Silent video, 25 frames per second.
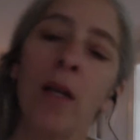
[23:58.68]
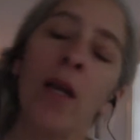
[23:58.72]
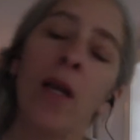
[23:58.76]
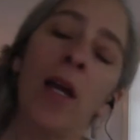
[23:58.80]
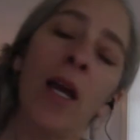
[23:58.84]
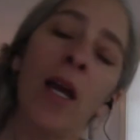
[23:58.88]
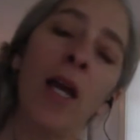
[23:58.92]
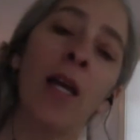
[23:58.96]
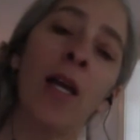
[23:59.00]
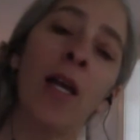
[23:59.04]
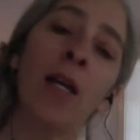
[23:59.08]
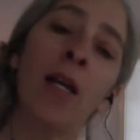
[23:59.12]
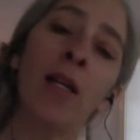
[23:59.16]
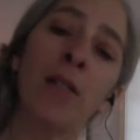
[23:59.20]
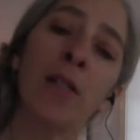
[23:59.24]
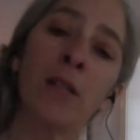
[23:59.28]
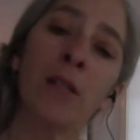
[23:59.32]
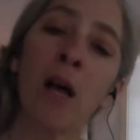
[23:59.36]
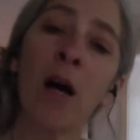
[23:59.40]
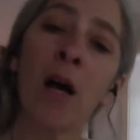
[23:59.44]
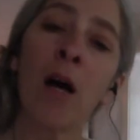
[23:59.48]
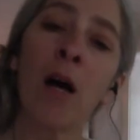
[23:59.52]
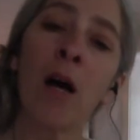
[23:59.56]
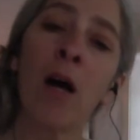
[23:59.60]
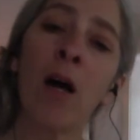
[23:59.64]
And
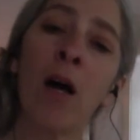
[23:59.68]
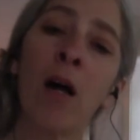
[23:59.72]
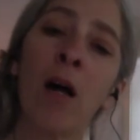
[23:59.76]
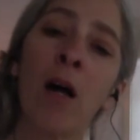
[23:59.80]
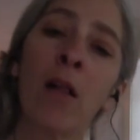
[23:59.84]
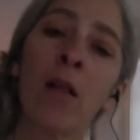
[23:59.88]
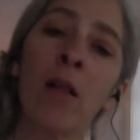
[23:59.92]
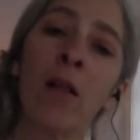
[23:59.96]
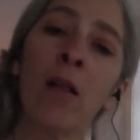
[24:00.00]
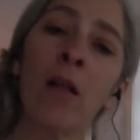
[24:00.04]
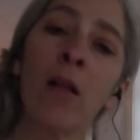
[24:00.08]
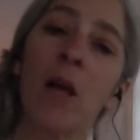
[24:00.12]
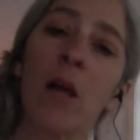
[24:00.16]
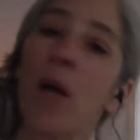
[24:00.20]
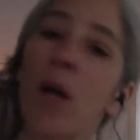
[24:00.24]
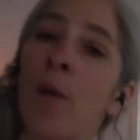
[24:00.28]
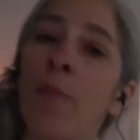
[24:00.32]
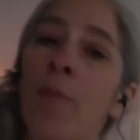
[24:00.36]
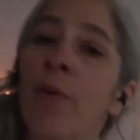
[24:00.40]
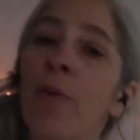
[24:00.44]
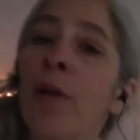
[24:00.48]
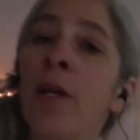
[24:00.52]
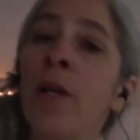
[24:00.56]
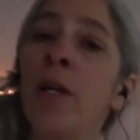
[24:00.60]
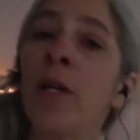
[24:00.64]
I'll
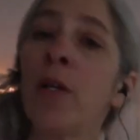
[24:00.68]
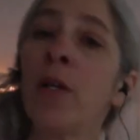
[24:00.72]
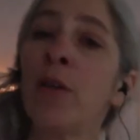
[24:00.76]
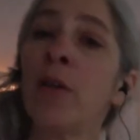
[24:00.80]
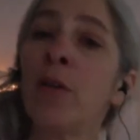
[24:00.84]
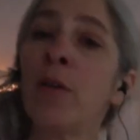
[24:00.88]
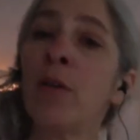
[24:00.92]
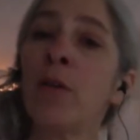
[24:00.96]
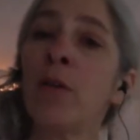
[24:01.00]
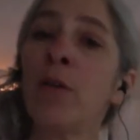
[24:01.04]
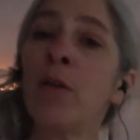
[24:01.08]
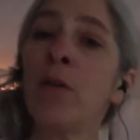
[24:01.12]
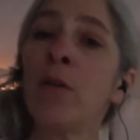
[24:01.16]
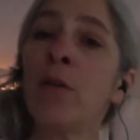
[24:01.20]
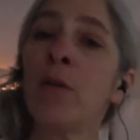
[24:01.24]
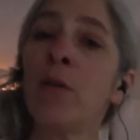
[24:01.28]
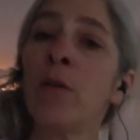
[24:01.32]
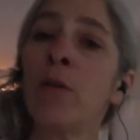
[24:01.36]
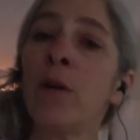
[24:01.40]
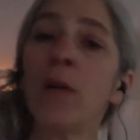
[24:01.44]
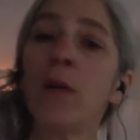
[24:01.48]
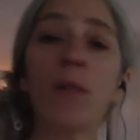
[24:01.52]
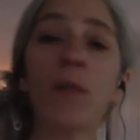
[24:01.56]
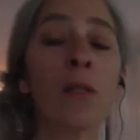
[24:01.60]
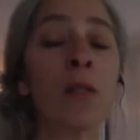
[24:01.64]
bring you
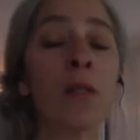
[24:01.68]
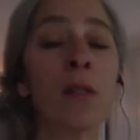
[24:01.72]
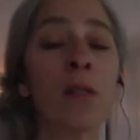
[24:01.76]
a